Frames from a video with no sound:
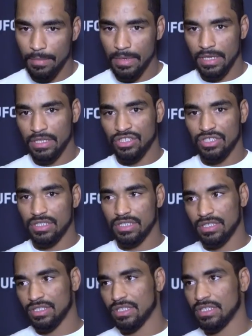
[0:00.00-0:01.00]
I mean,
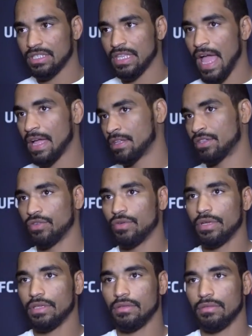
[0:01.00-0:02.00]
just just that I could do
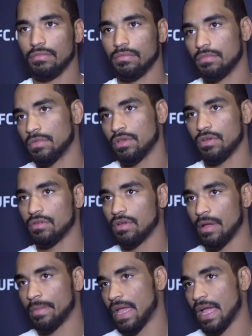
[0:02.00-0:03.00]
it. You know,
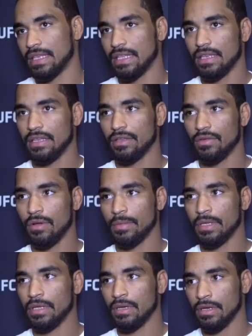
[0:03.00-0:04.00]
I mean, I did it. You know, I
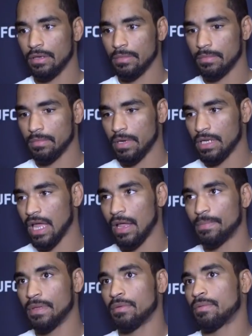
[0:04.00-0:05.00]
mean, um, a
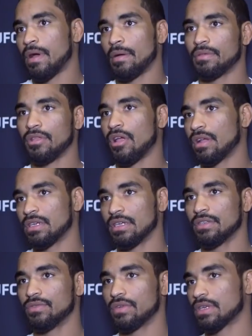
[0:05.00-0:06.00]
lot of people probably thought I
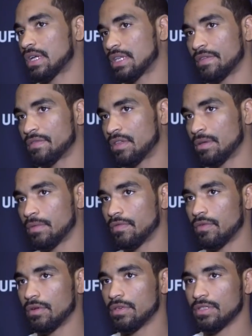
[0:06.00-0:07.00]
couldn't do it. Cause I never did it
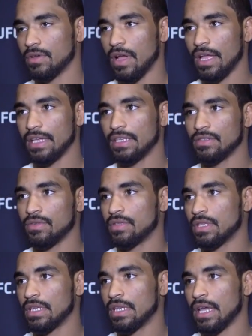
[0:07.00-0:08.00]
before. So I guess the only
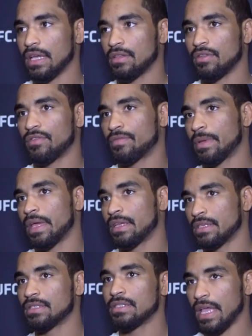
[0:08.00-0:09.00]
thing that I could learn from that
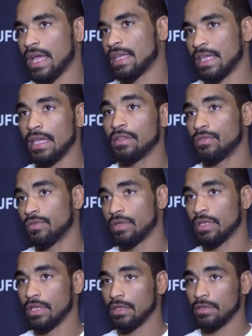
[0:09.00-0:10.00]
is that I can do it.
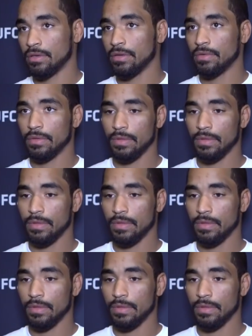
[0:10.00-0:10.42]
You know.